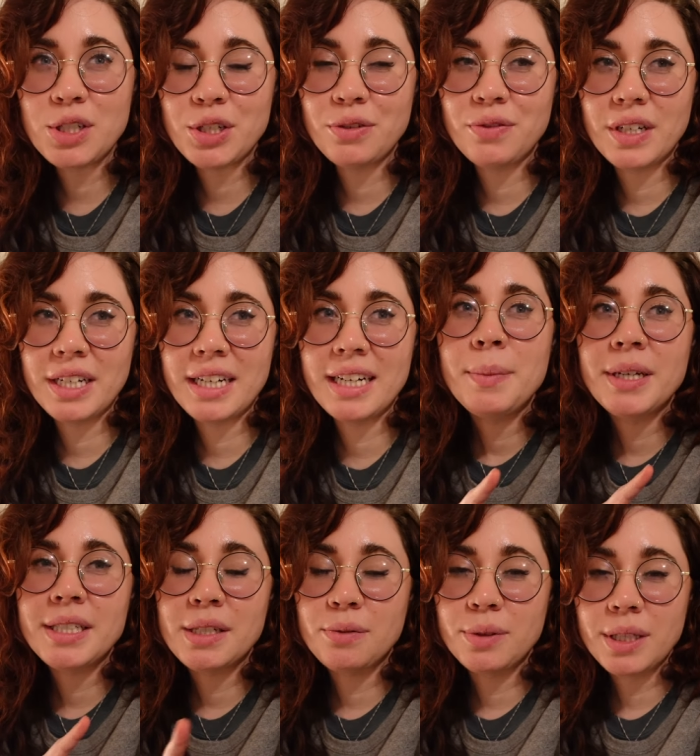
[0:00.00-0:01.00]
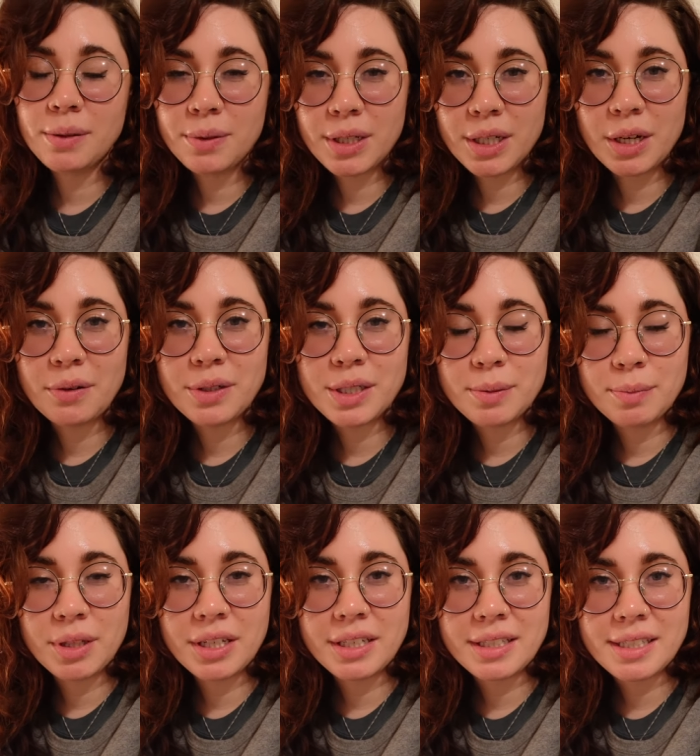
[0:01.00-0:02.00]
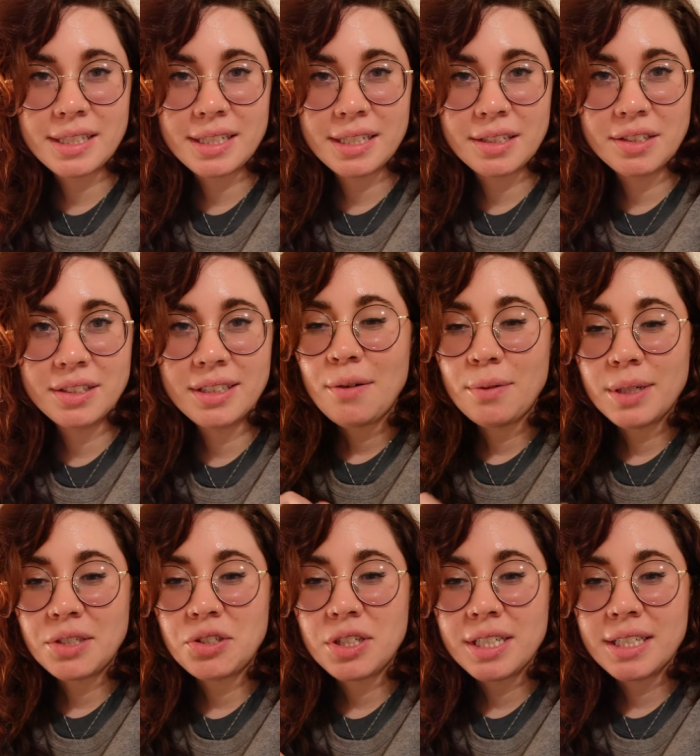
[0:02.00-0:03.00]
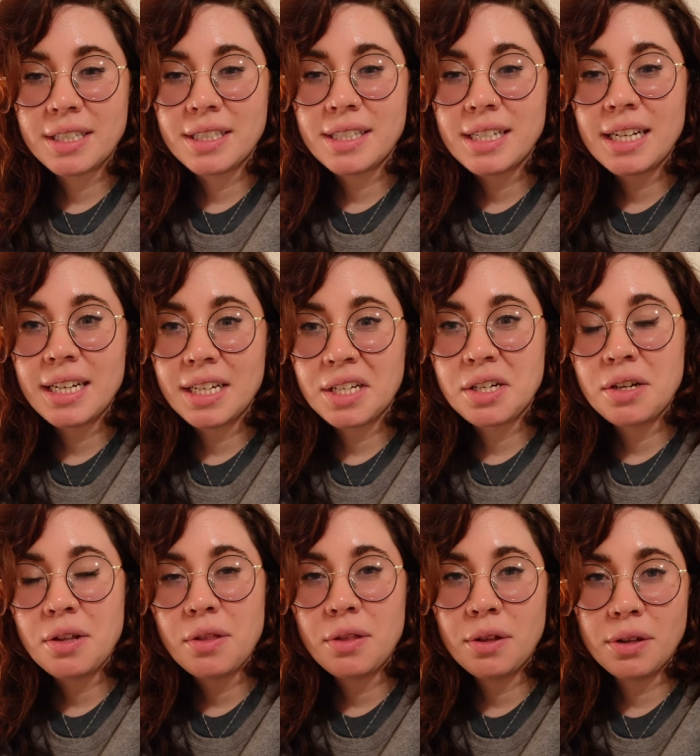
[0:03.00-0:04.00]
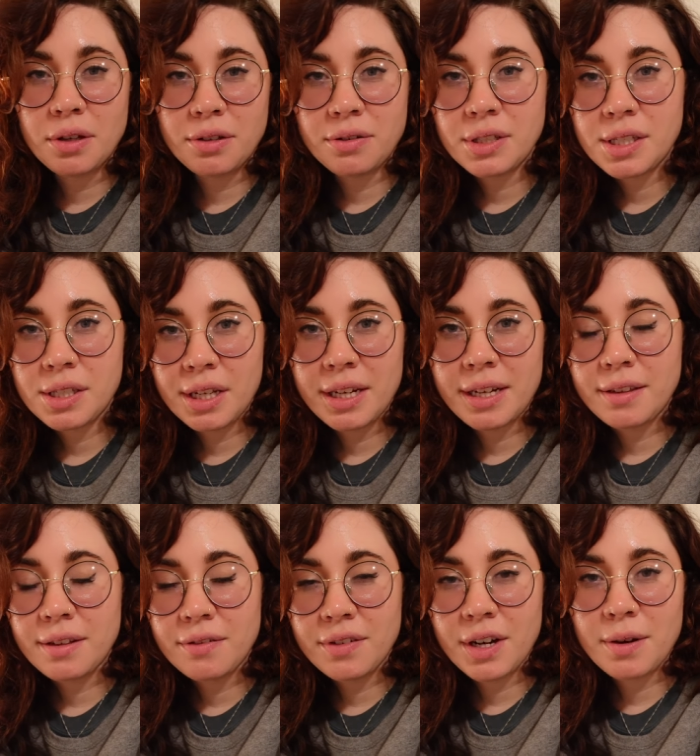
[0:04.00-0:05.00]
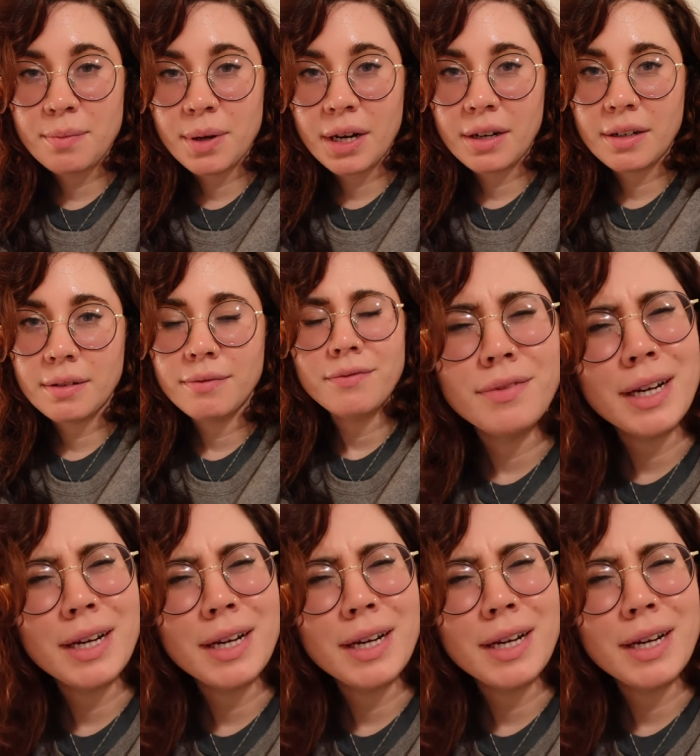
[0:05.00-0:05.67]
is so funny because I really want to go into Blood and Steel, which is in the Slaying the Vampire.